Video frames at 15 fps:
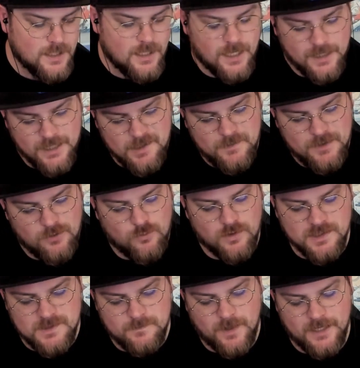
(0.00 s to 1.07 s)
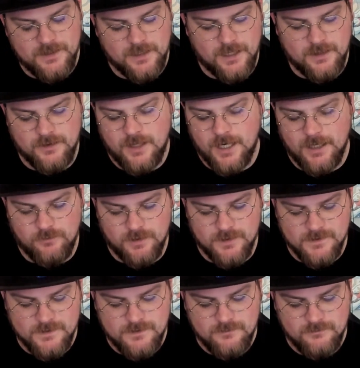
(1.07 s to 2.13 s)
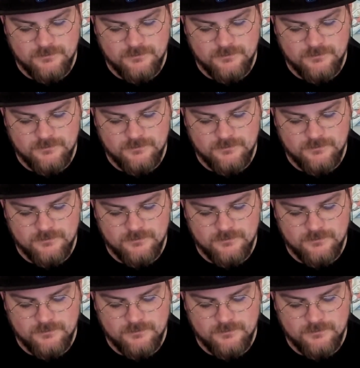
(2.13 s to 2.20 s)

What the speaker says: think I'm in a worse spot than I thought I was.